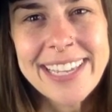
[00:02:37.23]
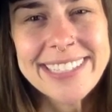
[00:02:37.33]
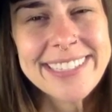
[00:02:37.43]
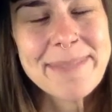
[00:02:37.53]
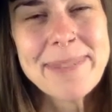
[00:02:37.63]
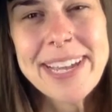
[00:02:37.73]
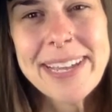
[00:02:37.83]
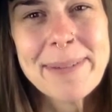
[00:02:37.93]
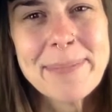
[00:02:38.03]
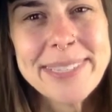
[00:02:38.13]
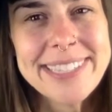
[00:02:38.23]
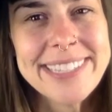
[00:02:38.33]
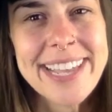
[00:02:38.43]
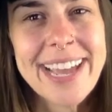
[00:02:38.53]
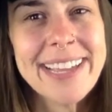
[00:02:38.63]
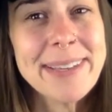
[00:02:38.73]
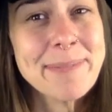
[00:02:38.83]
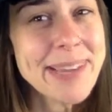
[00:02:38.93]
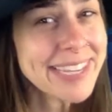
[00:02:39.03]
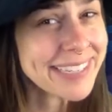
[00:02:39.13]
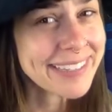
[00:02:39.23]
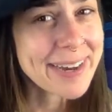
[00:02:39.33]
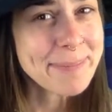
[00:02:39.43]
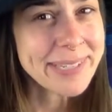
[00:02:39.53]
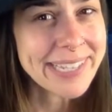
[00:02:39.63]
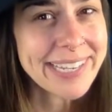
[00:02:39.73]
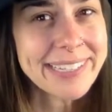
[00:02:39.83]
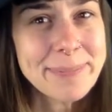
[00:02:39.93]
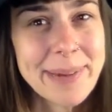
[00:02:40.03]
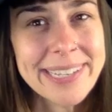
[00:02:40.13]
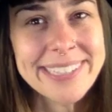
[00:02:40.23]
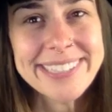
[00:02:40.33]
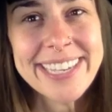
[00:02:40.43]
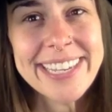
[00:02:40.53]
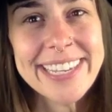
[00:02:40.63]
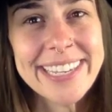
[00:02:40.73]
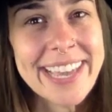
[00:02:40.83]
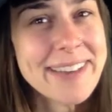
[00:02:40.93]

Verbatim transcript: Sometimes I make it complicated by saying,